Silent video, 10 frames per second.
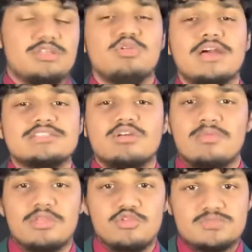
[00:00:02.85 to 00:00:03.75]
You guys know
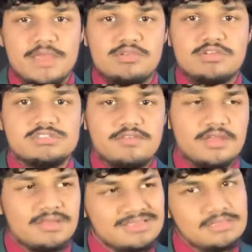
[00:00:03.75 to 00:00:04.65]
I'm a huge Patriots
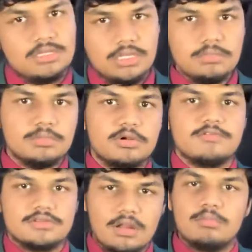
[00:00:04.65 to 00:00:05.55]
fan, a little bit more of
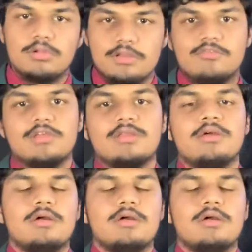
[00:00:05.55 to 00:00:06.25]
a Tom Brady fan,